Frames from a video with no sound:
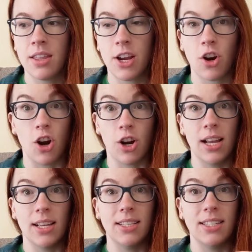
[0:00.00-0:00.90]
There are
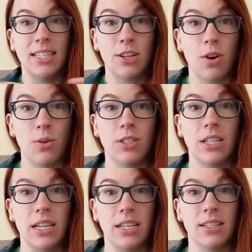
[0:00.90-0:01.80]
0
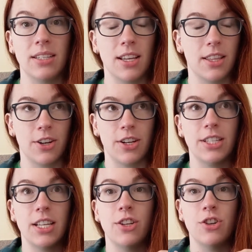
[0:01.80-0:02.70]
scenes. There
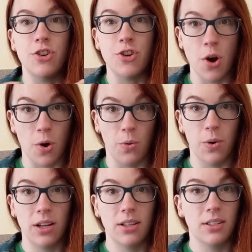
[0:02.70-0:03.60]
is no